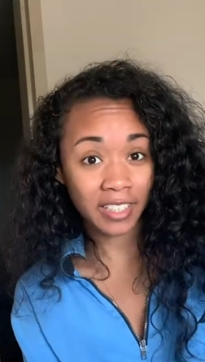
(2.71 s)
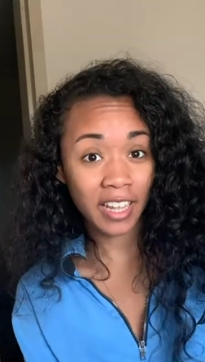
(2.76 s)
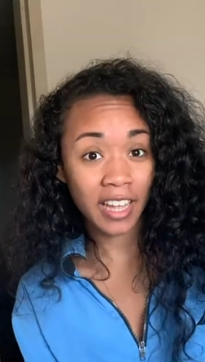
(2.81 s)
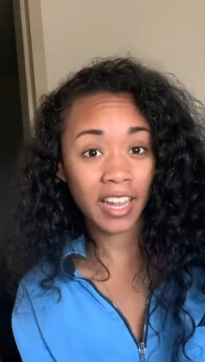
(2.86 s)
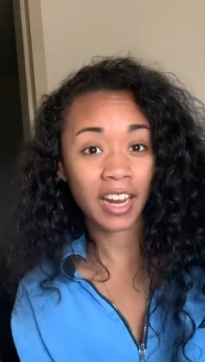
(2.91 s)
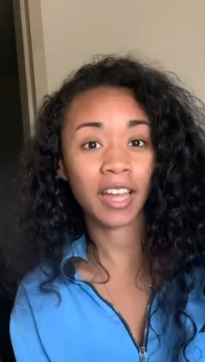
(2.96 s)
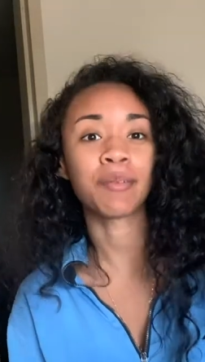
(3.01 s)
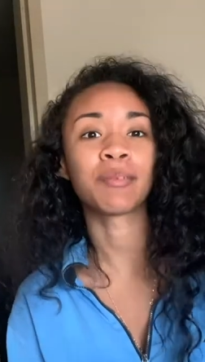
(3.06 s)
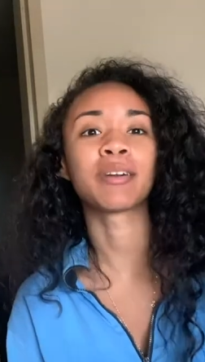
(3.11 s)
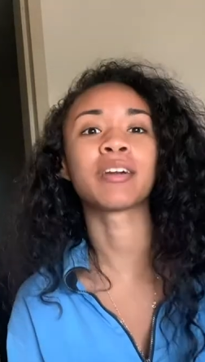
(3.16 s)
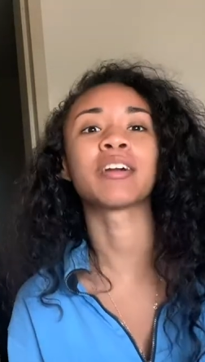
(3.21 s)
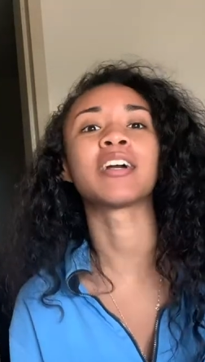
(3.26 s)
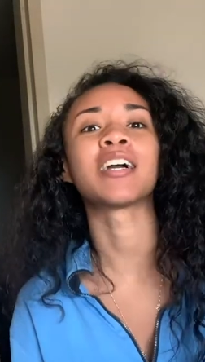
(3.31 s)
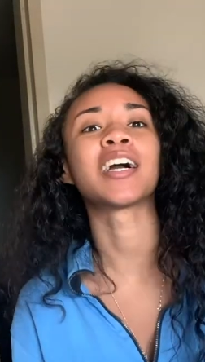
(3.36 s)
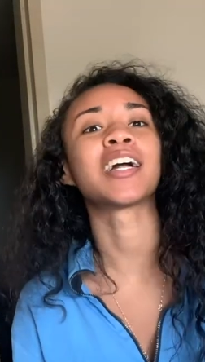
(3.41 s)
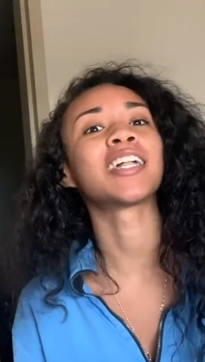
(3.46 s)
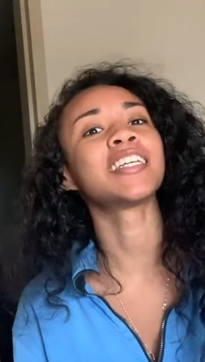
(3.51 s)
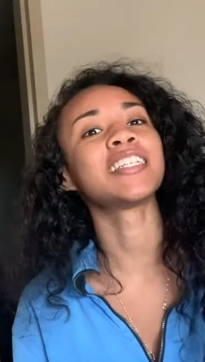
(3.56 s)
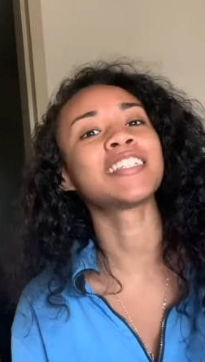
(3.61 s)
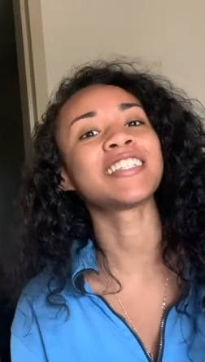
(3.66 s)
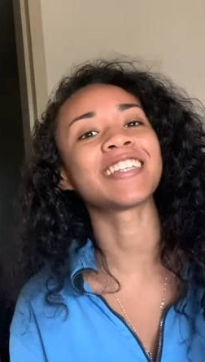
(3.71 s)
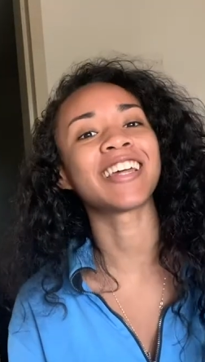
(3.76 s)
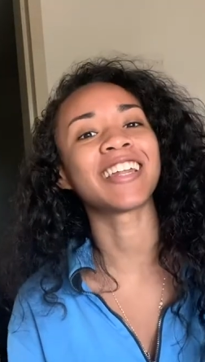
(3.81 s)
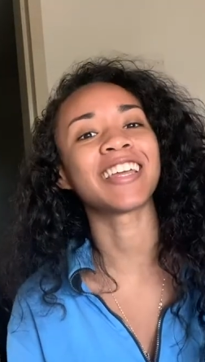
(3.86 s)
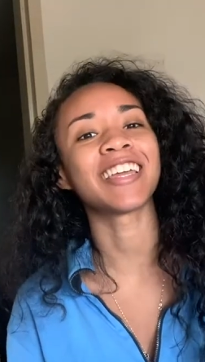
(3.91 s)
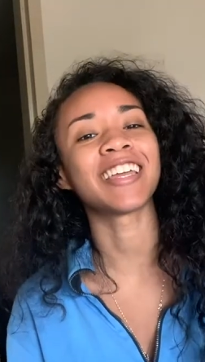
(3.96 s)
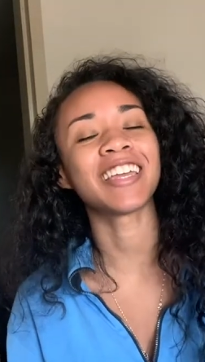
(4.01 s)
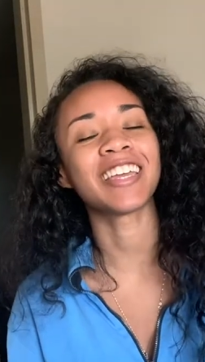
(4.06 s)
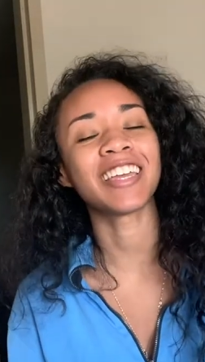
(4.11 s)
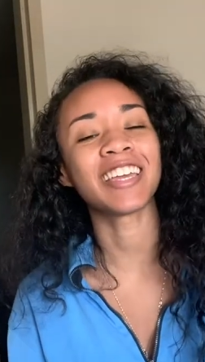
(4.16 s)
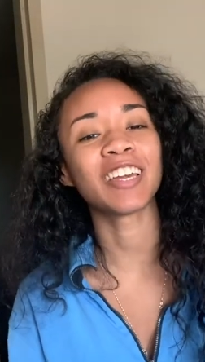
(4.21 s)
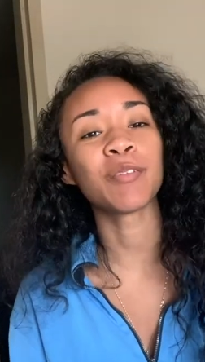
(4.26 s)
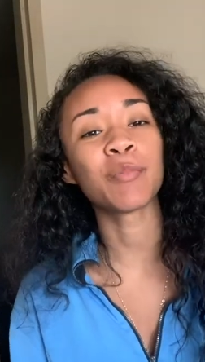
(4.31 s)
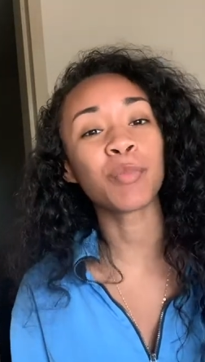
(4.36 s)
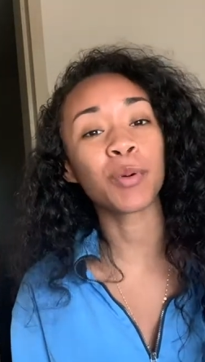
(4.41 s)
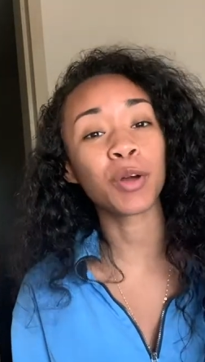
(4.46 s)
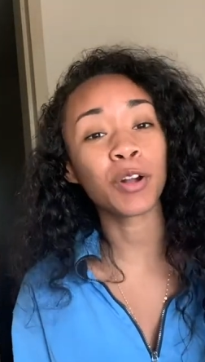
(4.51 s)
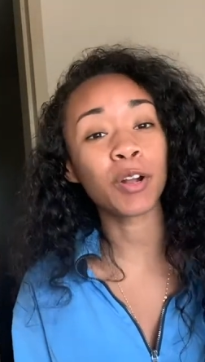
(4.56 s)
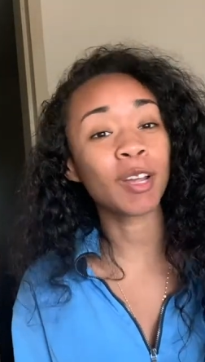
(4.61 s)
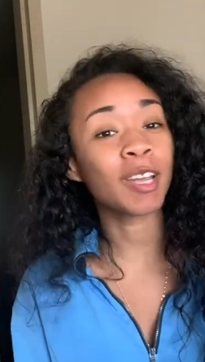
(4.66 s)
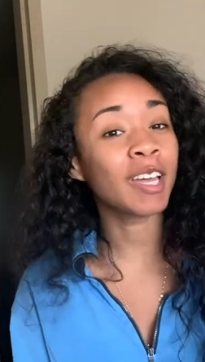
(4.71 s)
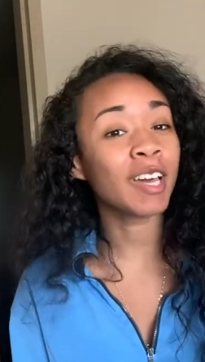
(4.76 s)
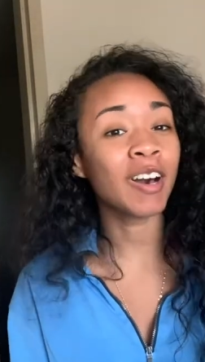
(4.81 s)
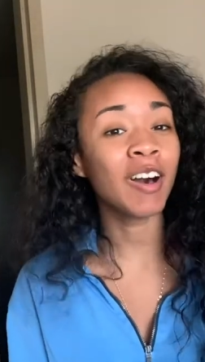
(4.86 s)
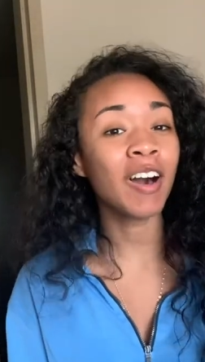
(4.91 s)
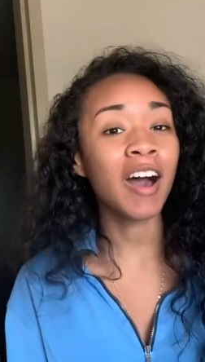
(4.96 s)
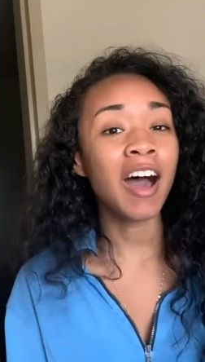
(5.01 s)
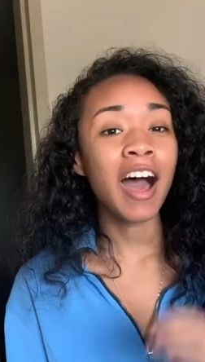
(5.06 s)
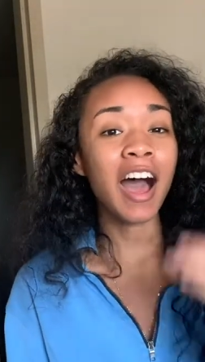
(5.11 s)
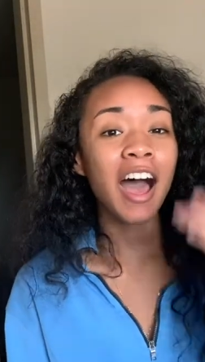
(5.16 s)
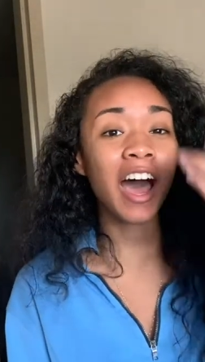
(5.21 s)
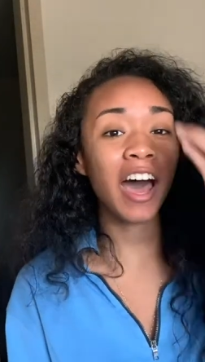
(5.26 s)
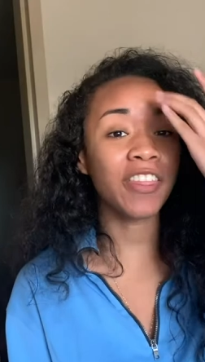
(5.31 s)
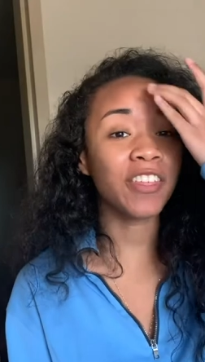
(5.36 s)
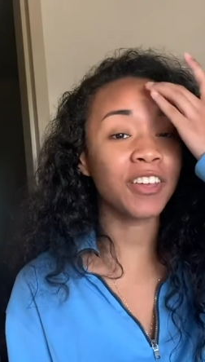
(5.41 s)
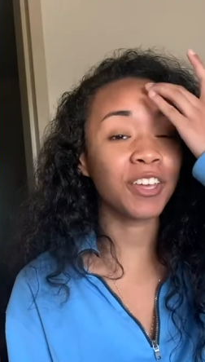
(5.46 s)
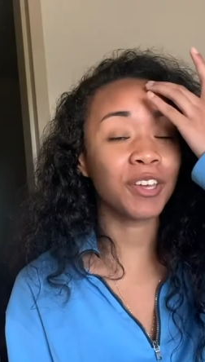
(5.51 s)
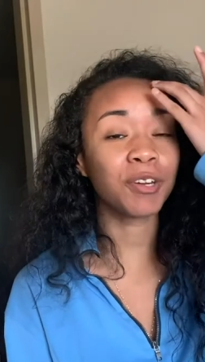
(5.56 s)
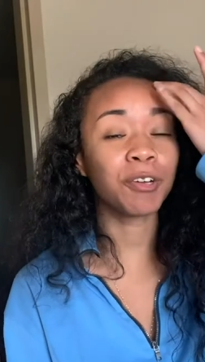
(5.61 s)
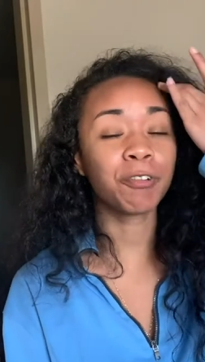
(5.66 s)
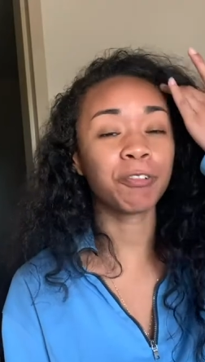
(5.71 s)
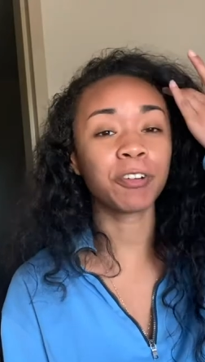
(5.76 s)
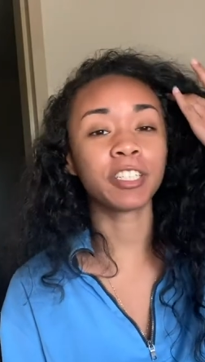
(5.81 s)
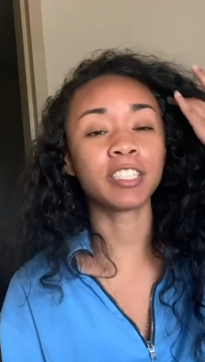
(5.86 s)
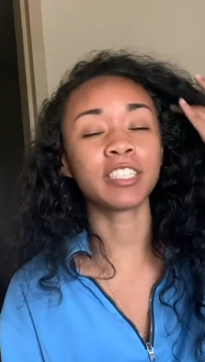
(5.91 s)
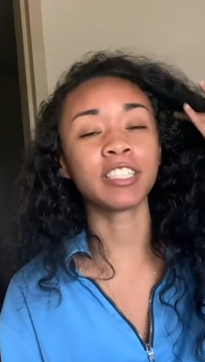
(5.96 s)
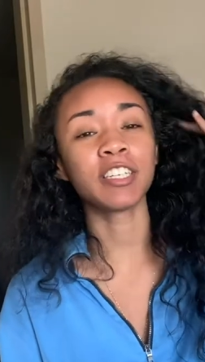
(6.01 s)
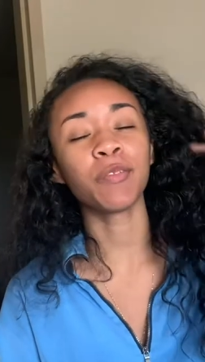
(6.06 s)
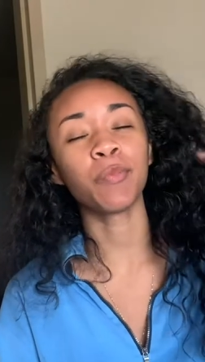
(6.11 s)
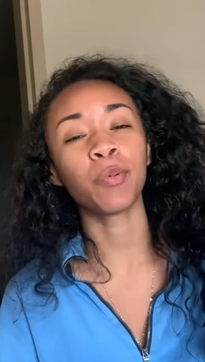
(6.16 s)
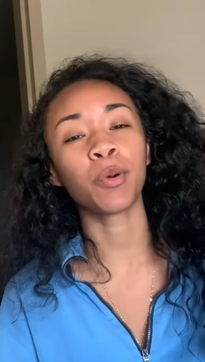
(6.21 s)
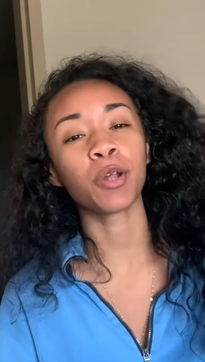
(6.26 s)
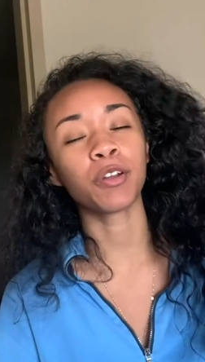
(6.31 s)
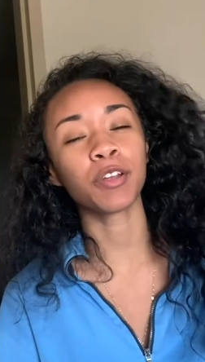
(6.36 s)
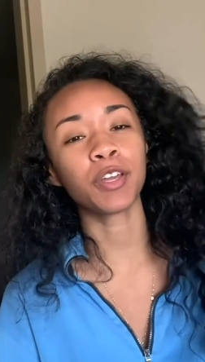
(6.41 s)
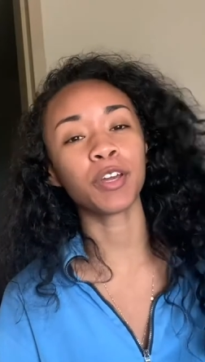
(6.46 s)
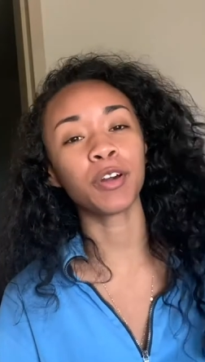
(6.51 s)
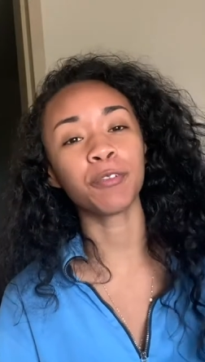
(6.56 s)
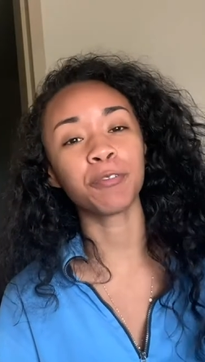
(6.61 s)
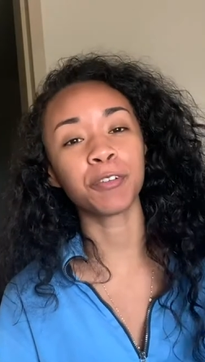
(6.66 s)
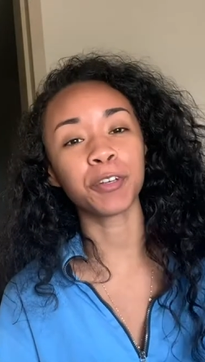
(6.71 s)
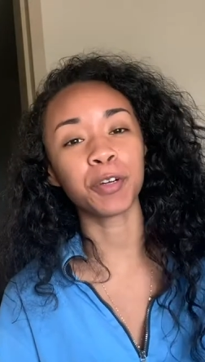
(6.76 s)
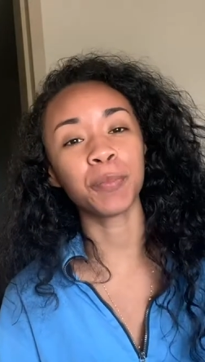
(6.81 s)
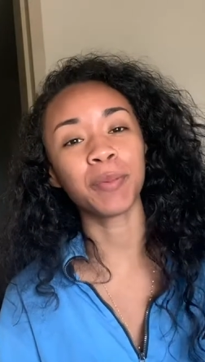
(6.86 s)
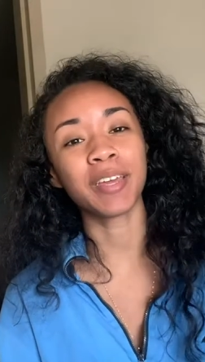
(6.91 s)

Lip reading: and I'm currently studying here in Puerto Rico at the University of Puerto Rico, Rio